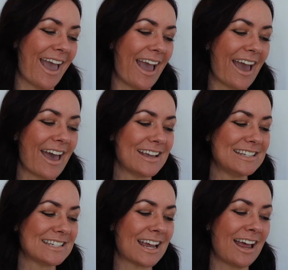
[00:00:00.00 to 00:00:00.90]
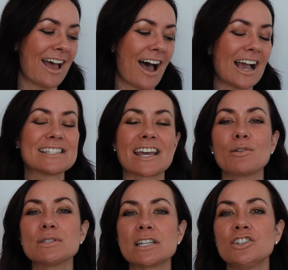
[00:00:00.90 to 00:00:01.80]
And I said I
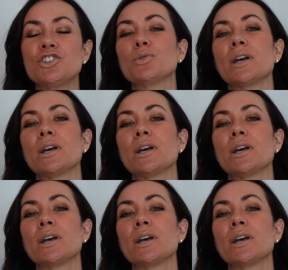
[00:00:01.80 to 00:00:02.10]
was going to do